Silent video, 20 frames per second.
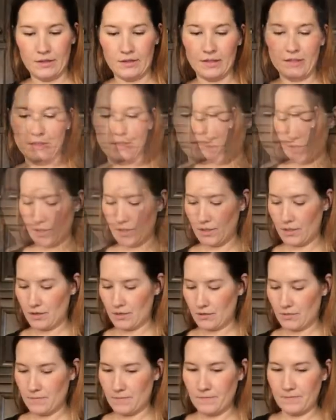It's gonna
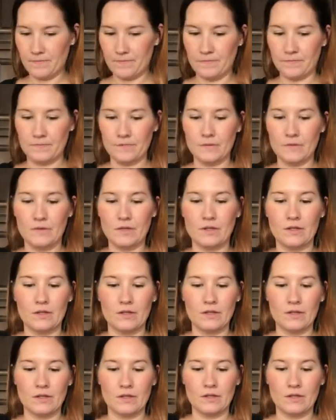be
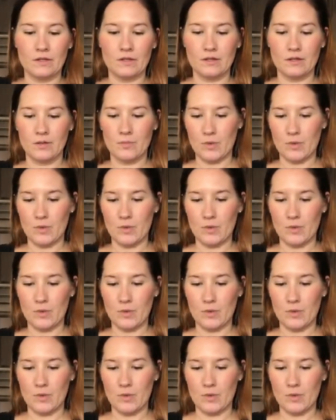the